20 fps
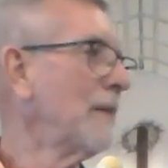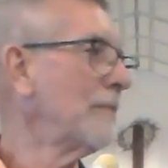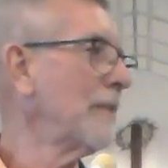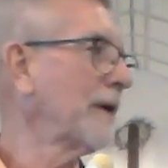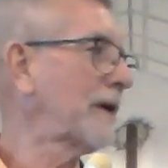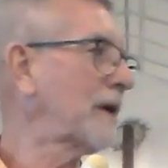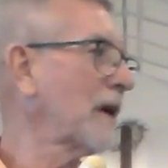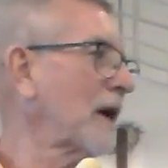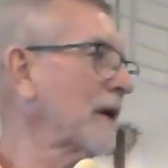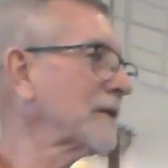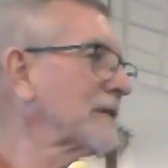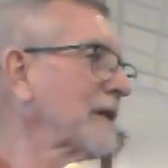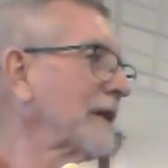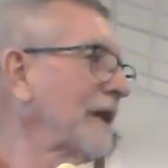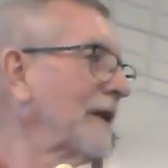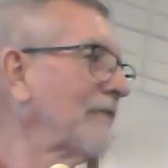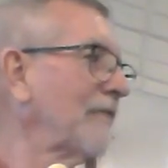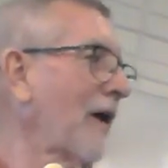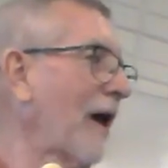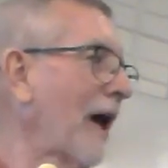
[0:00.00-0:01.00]
Because
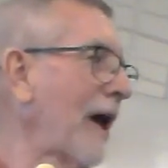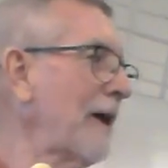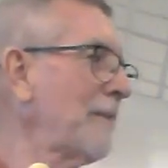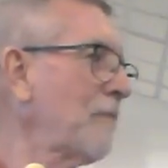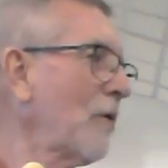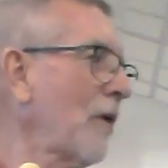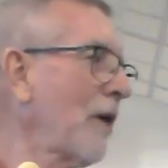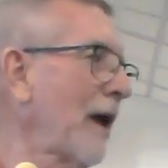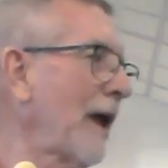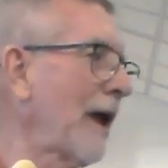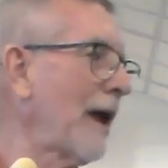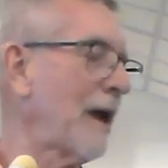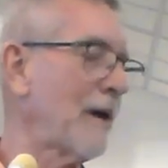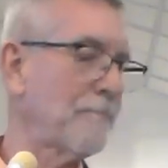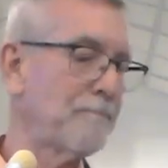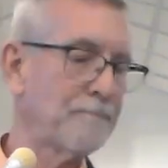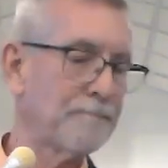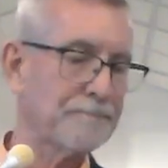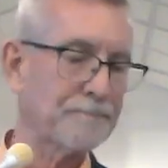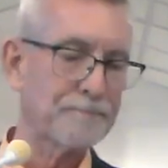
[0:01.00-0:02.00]
if
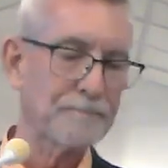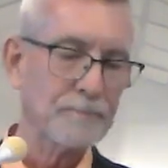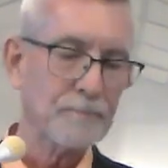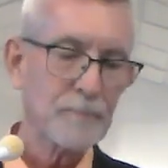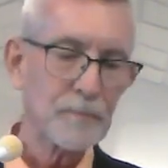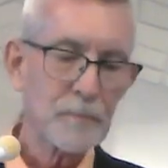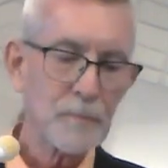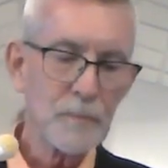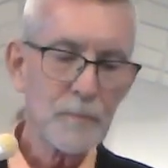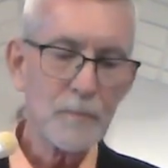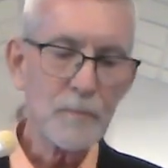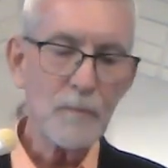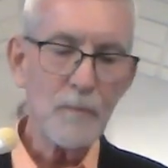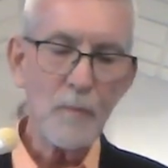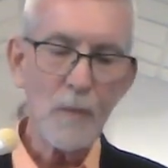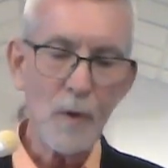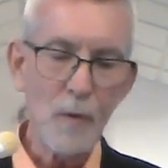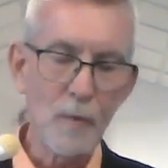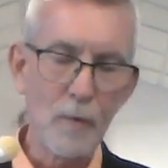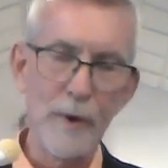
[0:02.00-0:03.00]
Abraham
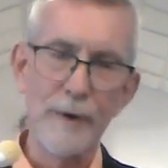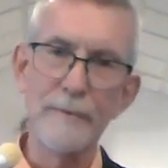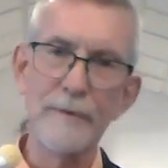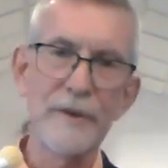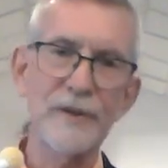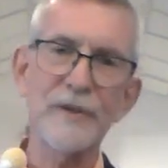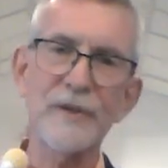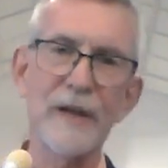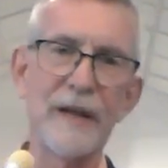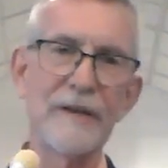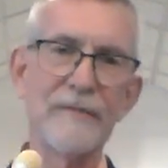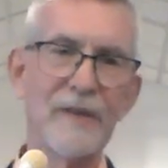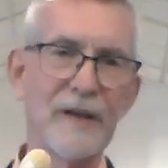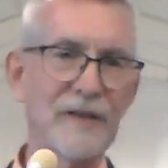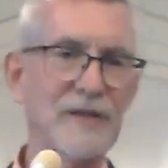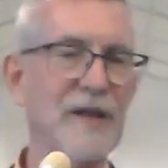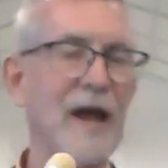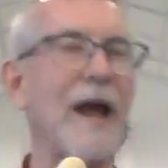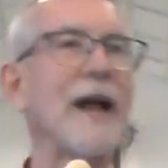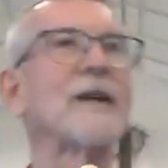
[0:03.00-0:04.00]
would receive
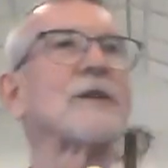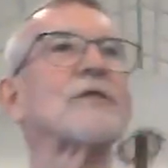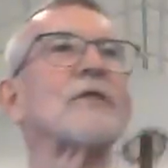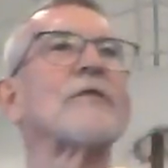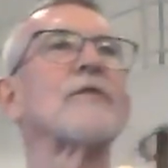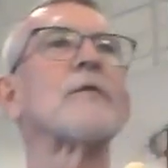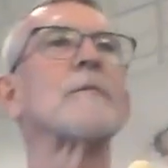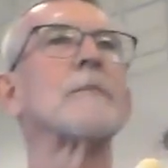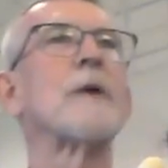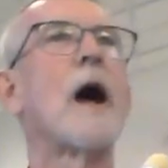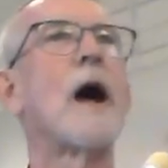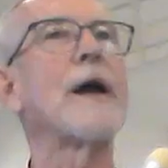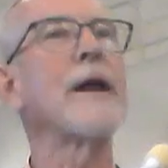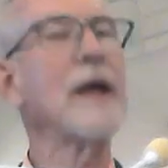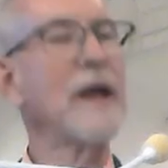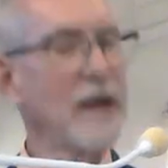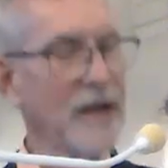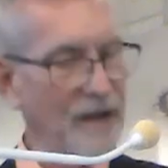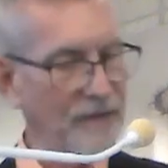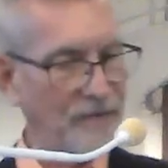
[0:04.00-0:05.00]
this answer from
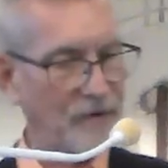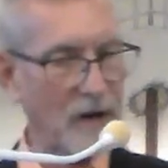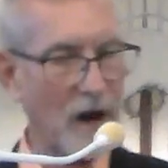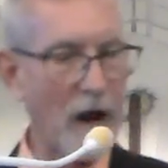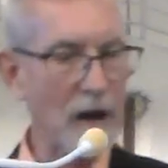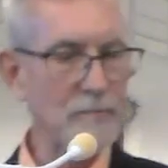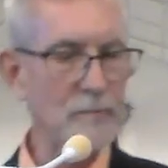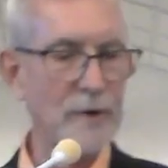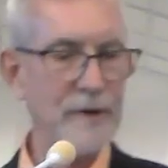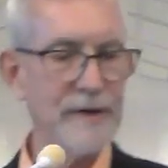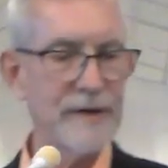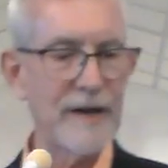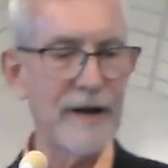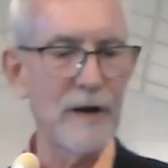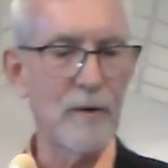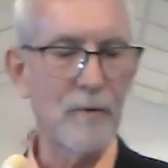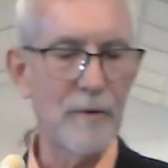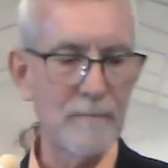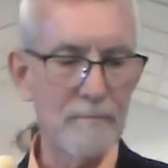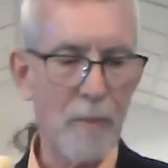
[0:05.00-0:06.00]
God, if God would
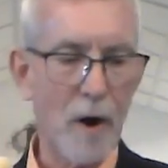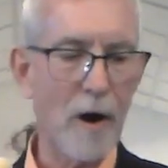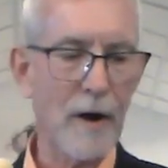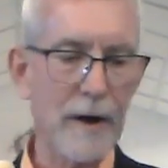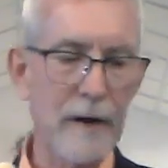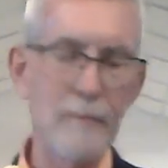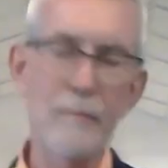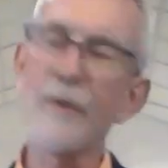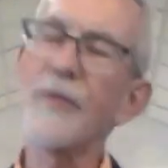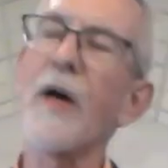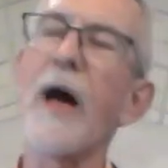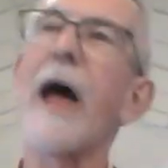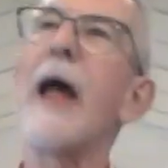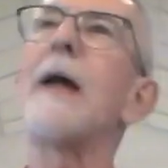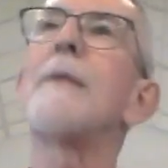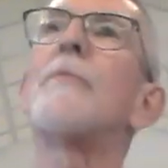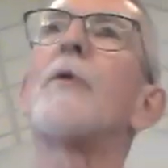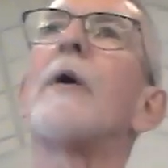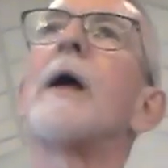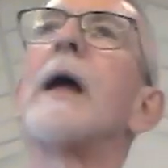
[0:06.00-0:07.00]
deal and bargain with
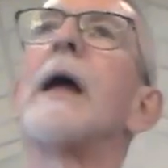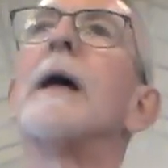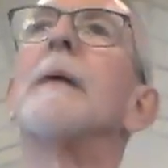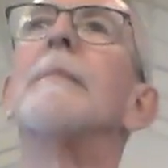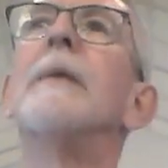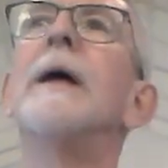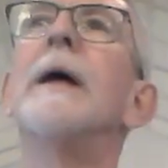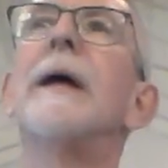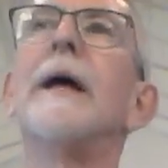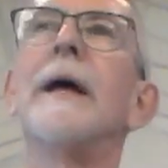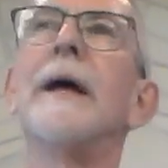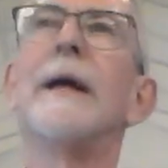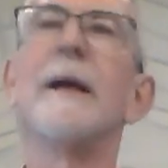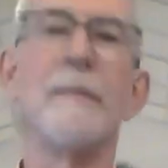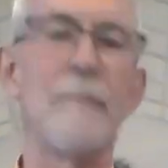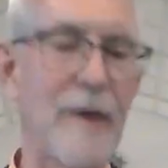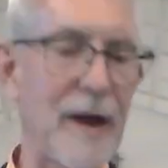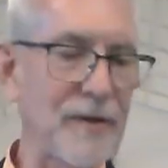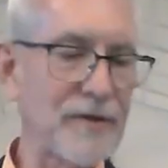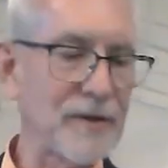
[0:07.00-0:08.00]
Abraham, in a
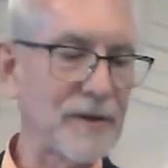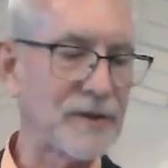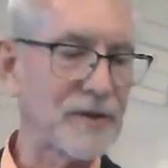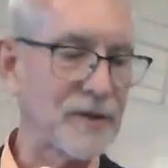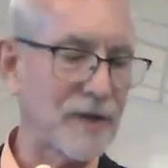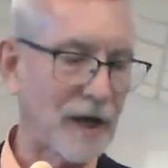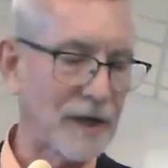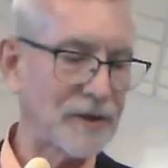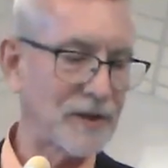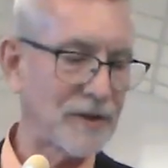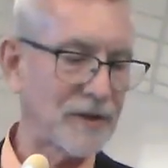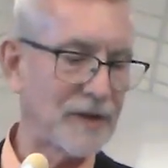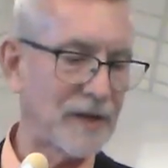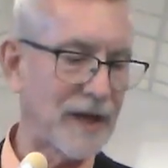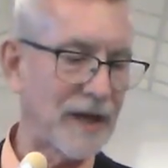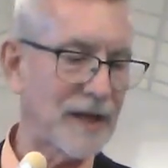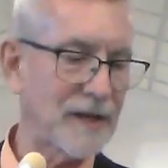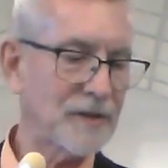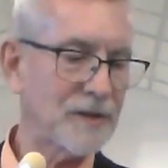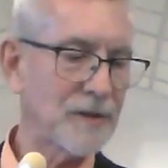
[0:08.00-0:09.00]
method such as
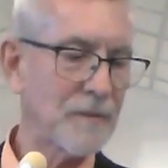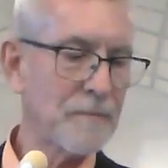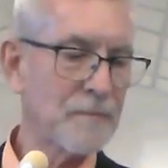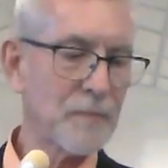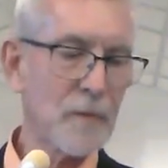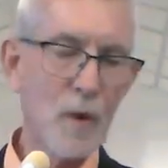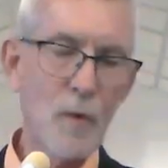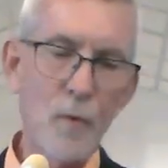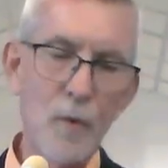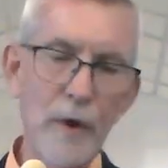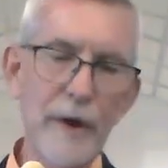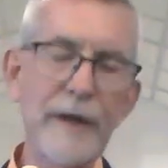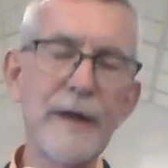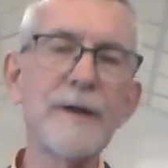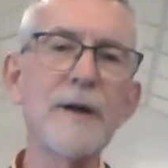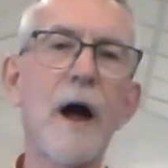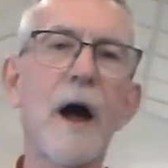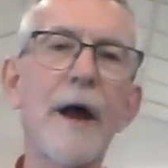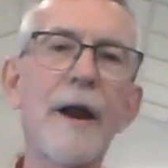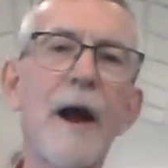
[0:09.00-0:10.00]
this, would he
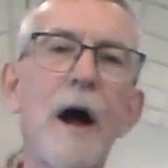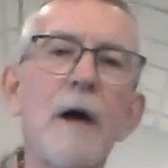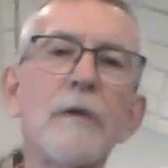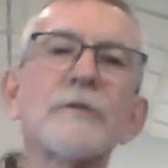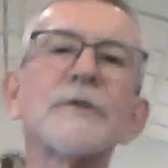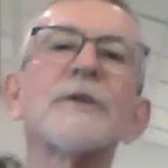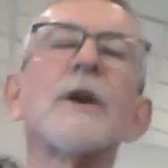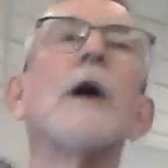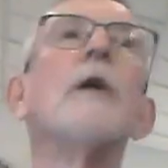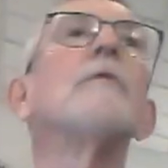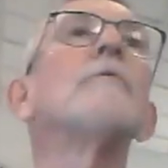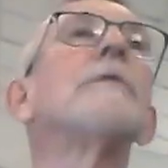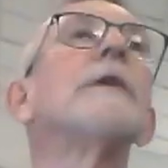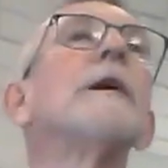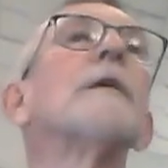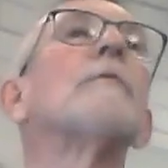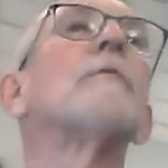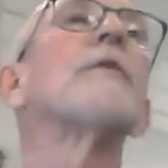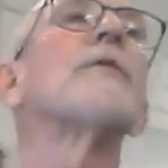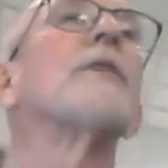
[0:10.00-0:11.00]
not also
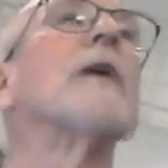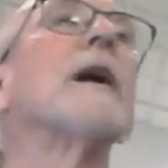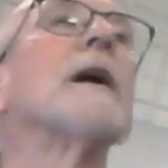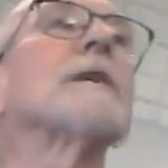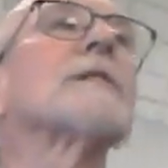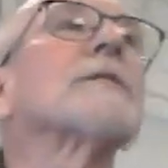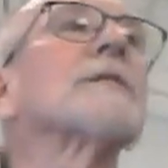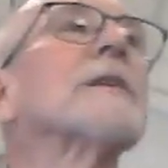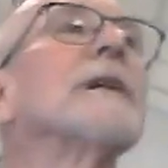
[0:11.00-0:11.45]
deal with us